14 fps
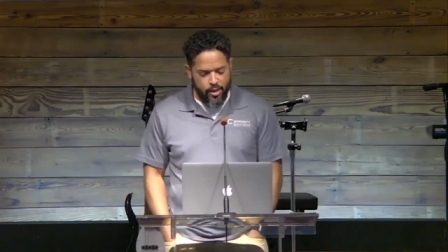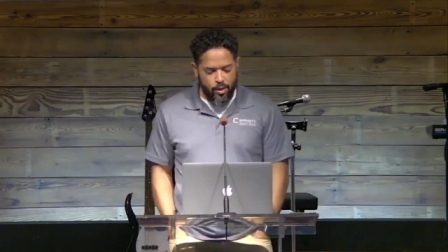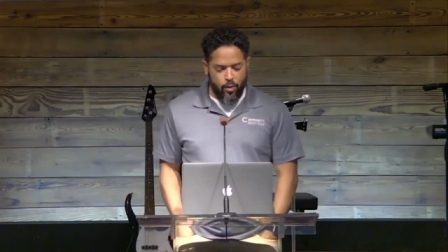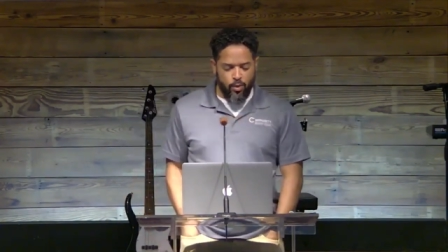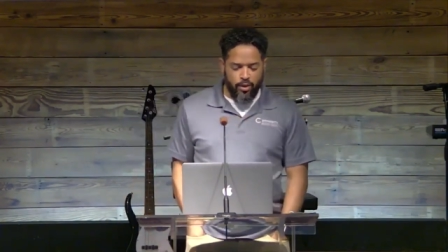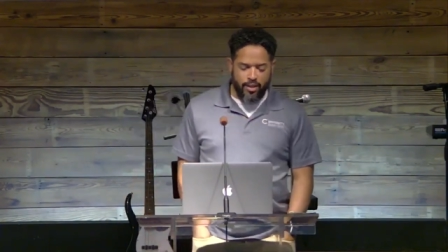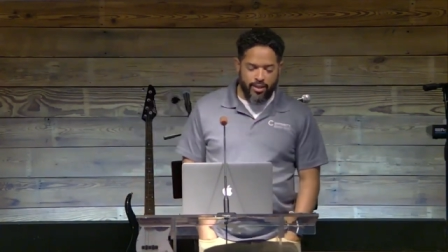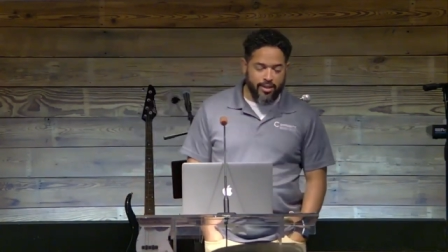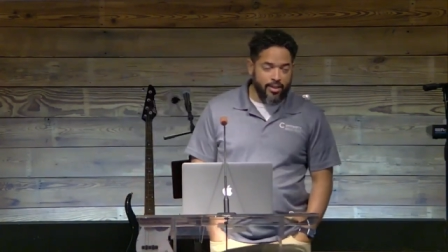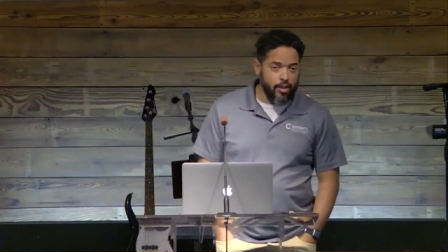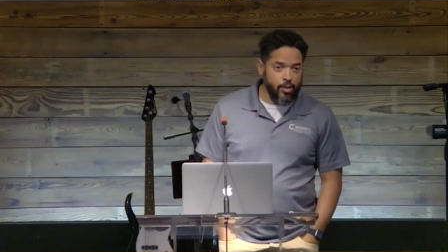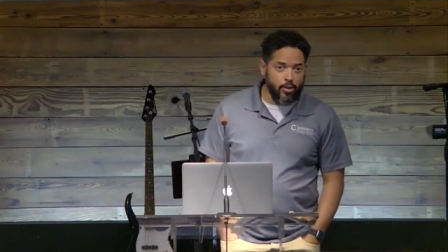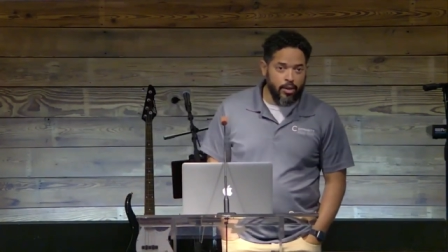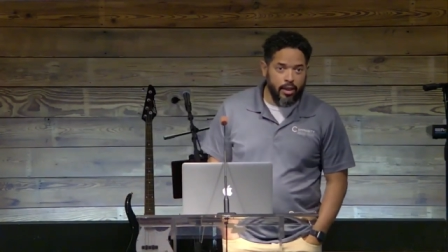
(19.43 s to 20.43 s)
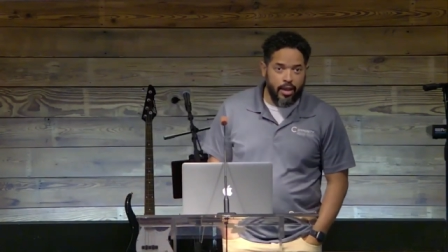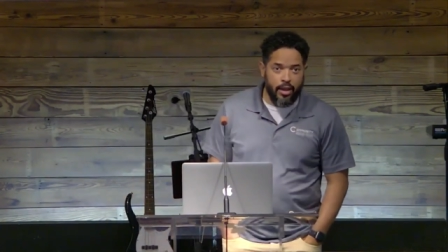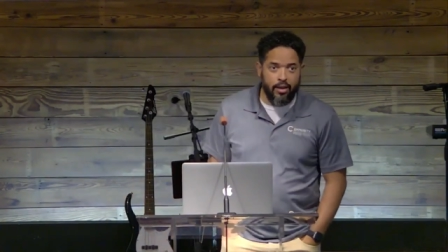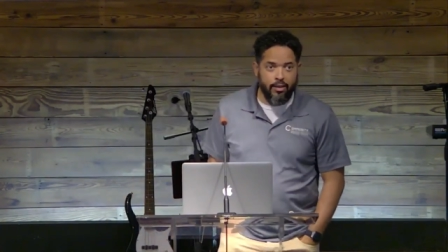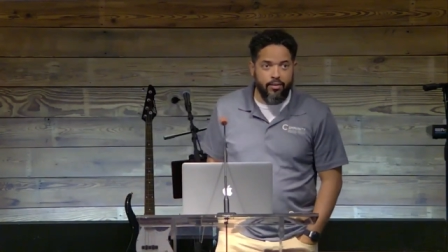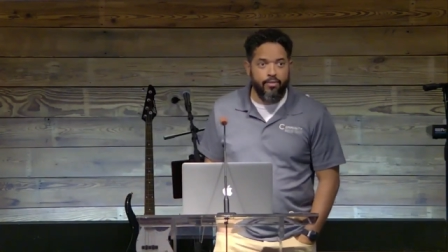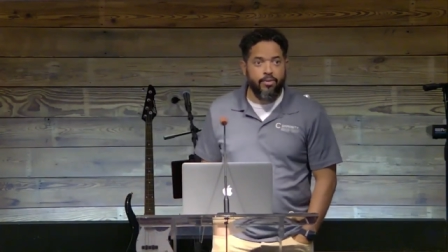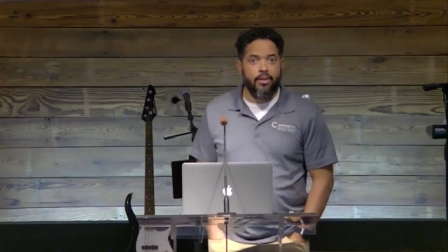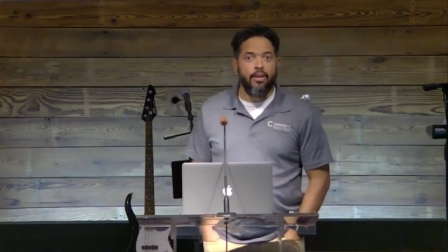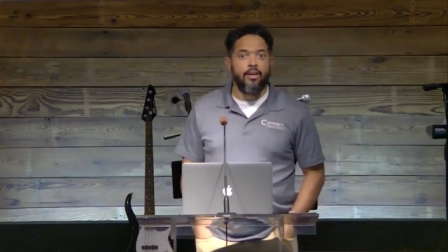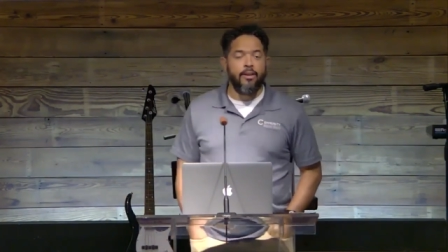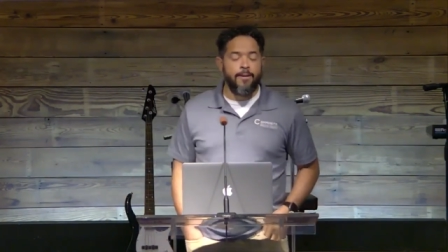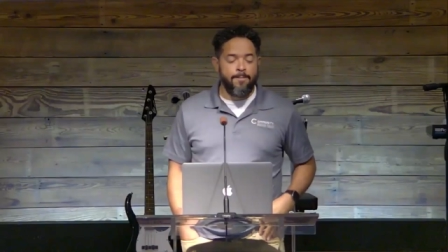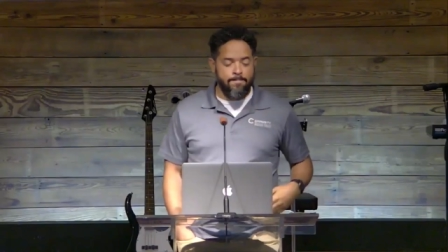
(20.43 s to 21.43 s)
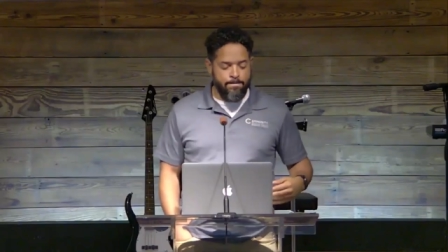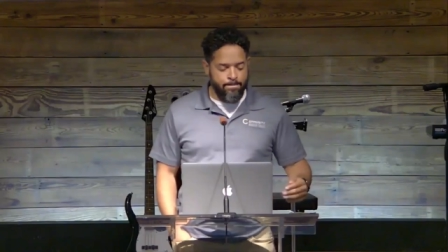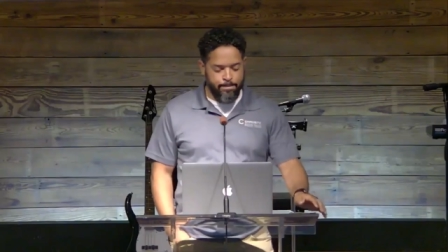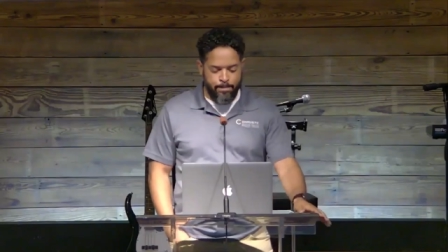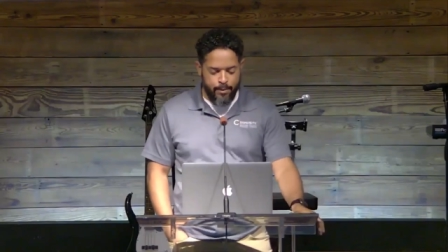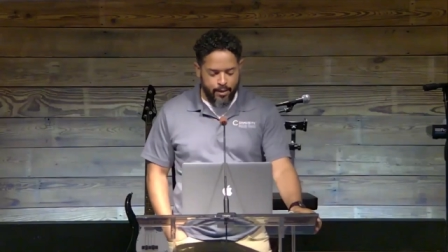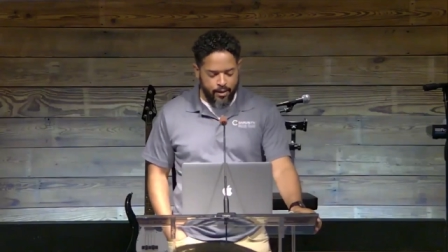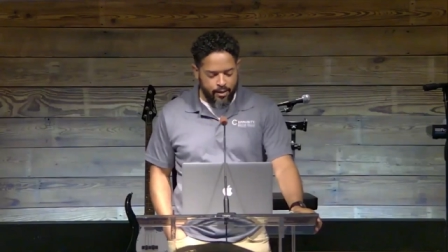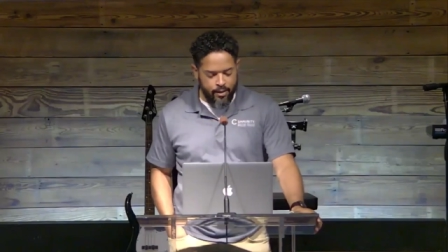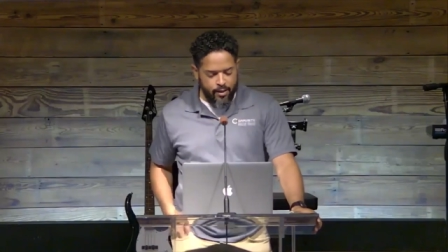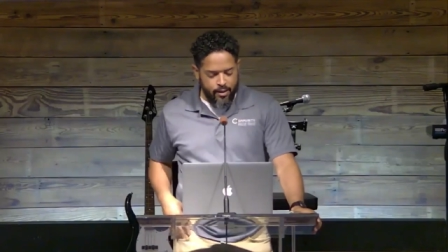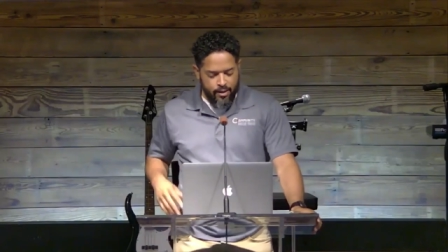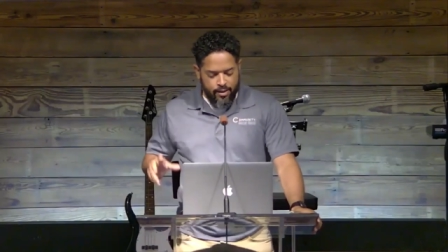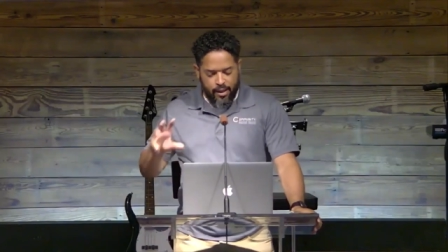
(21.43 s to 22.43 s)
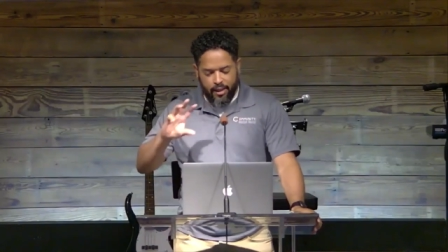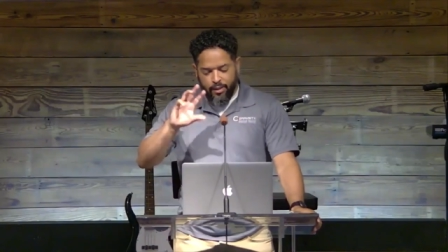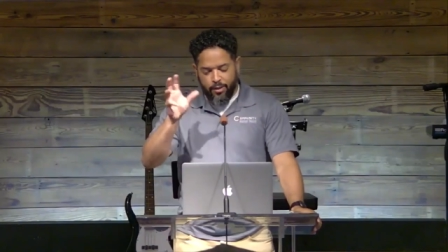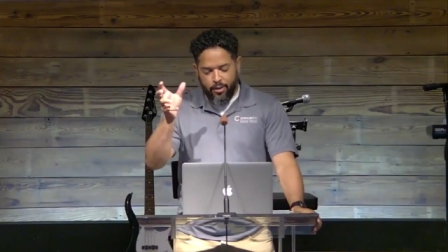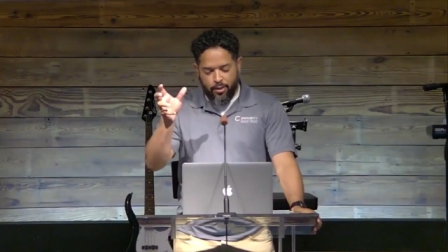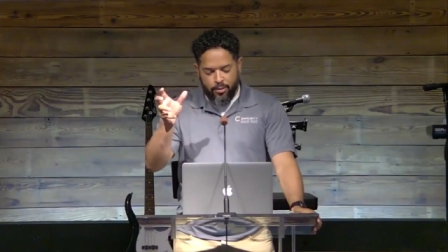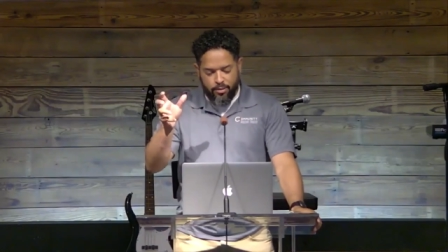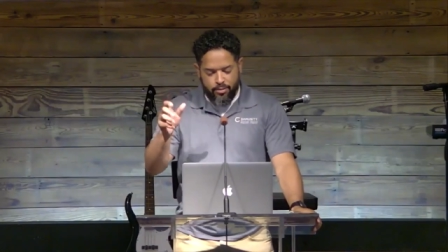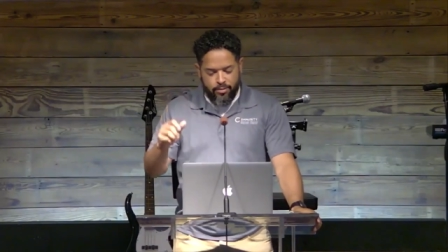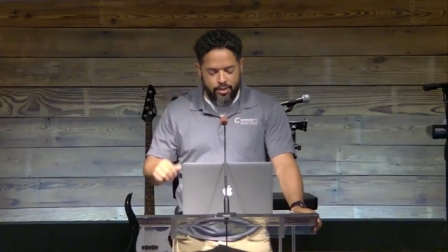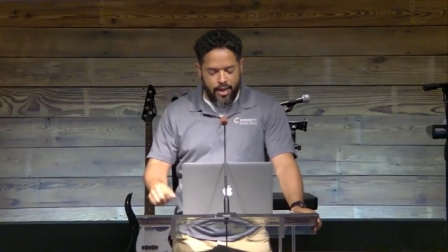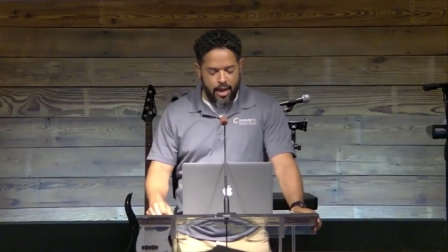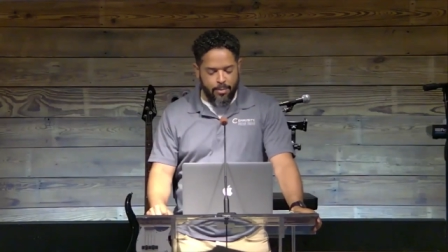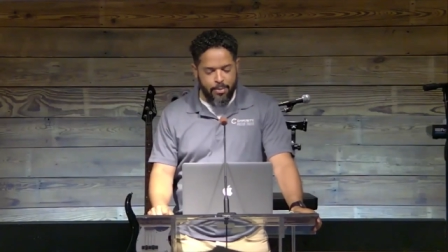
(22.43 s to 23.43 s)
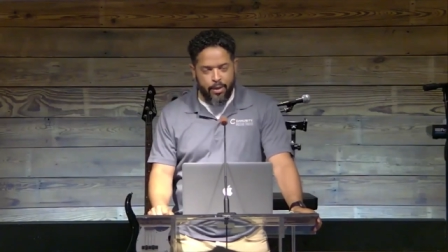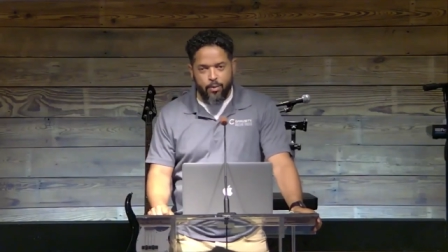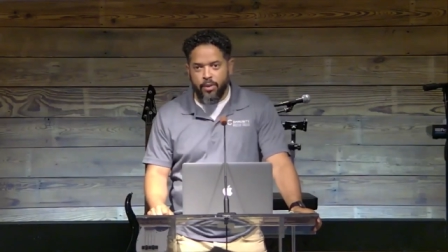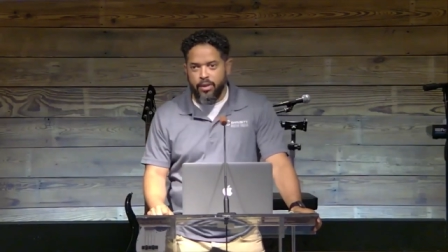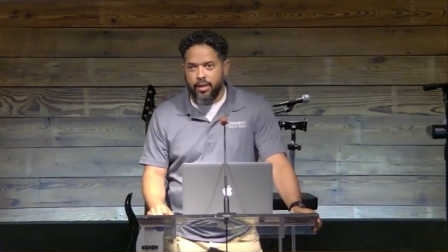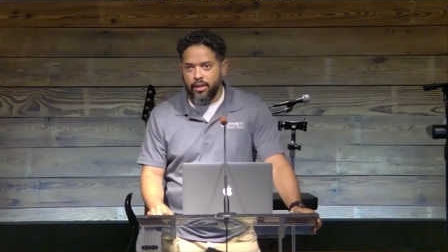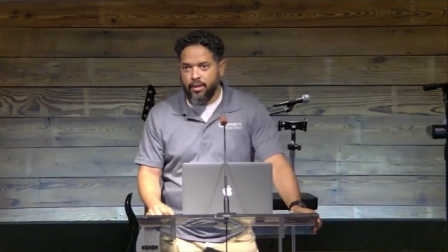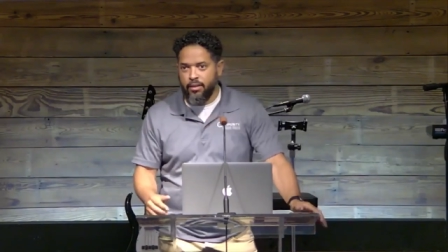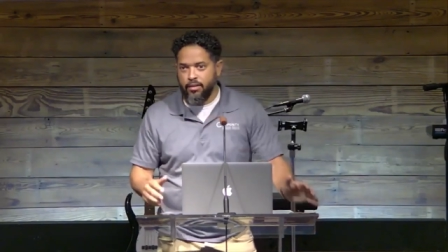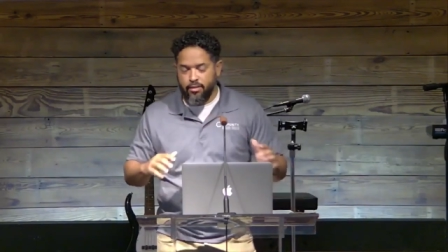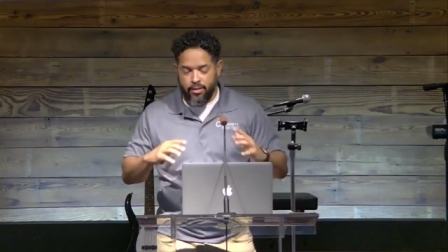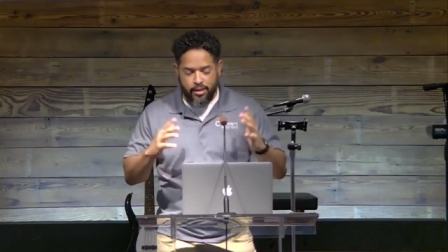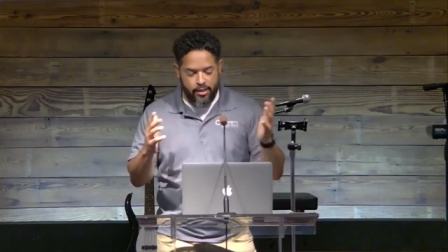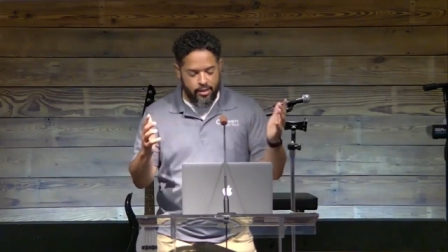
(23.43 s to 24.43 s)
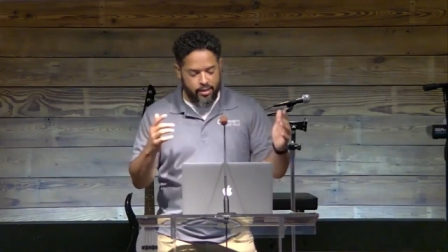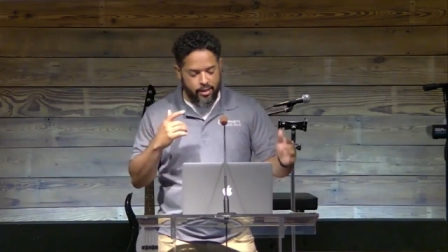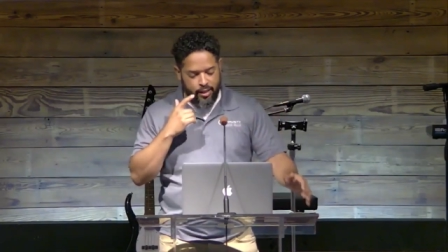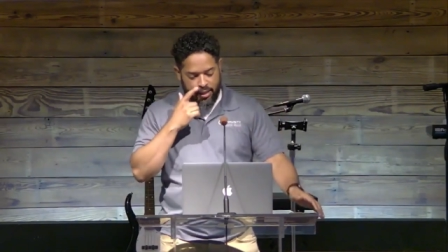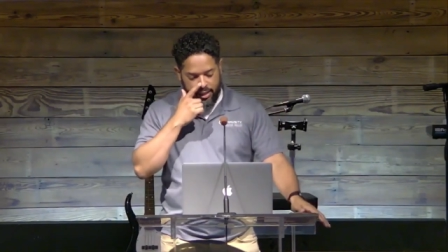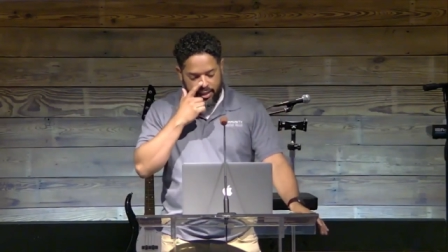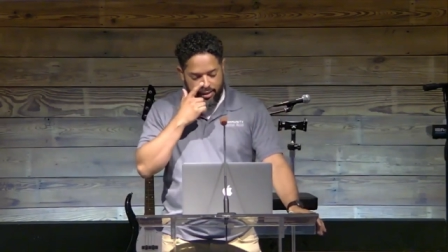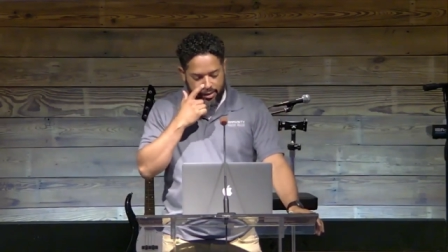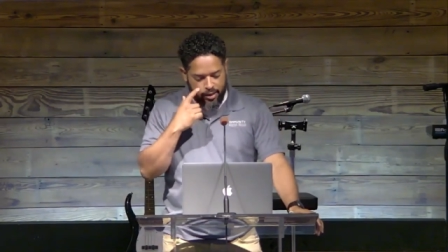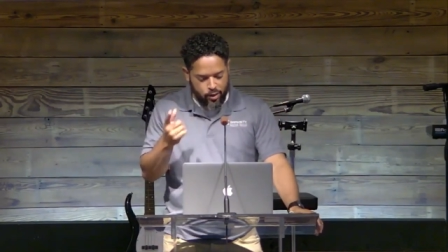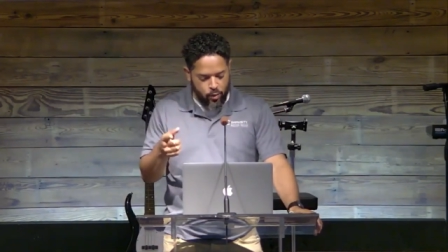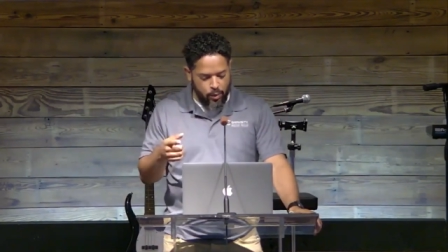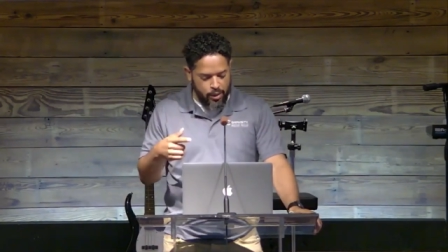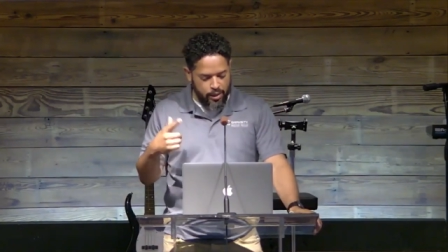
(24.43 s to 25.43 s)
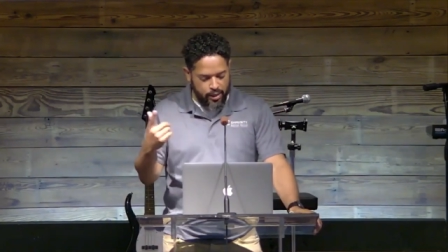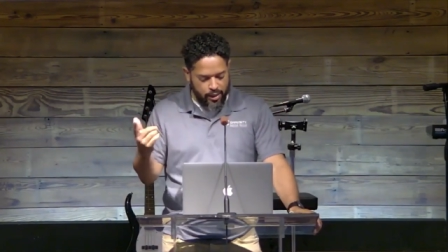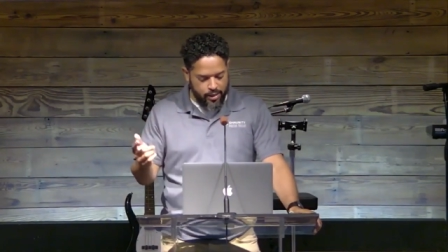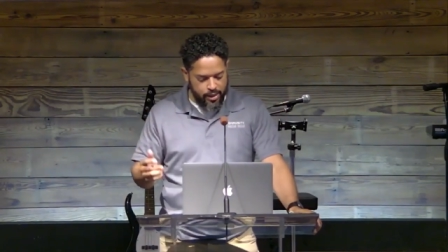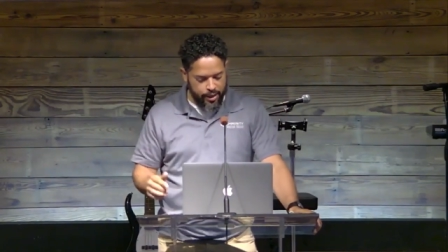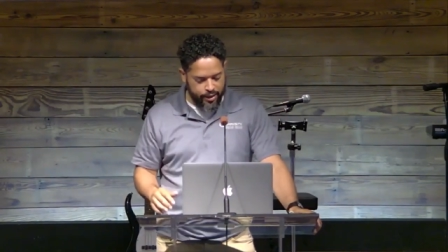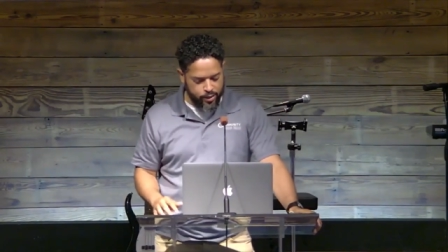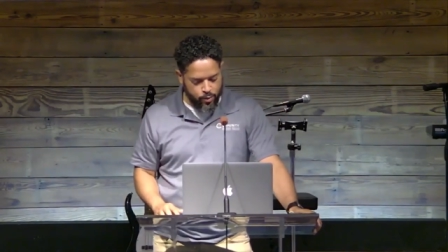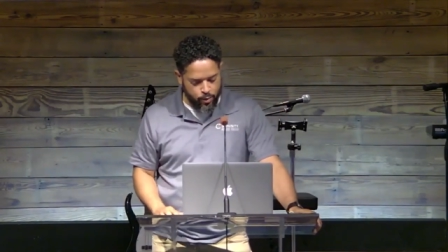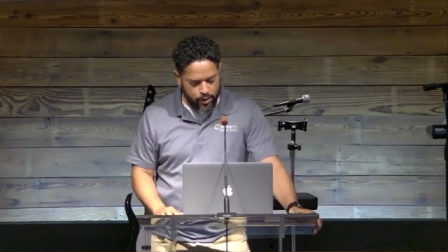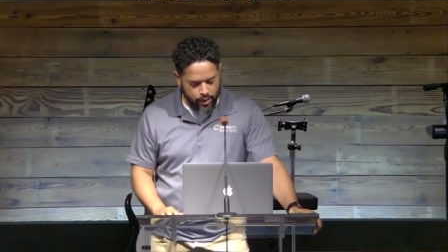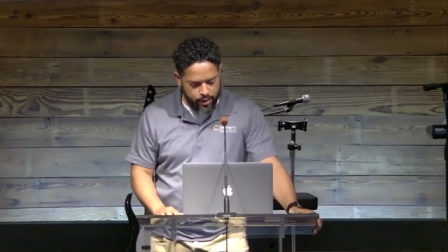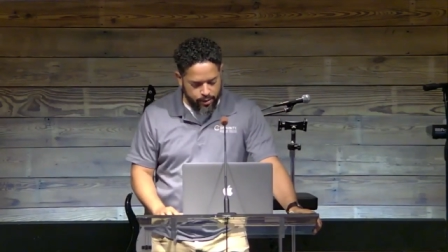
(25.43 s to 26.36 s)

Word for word: We're continuing that, um, that little topic within this study this week and next week.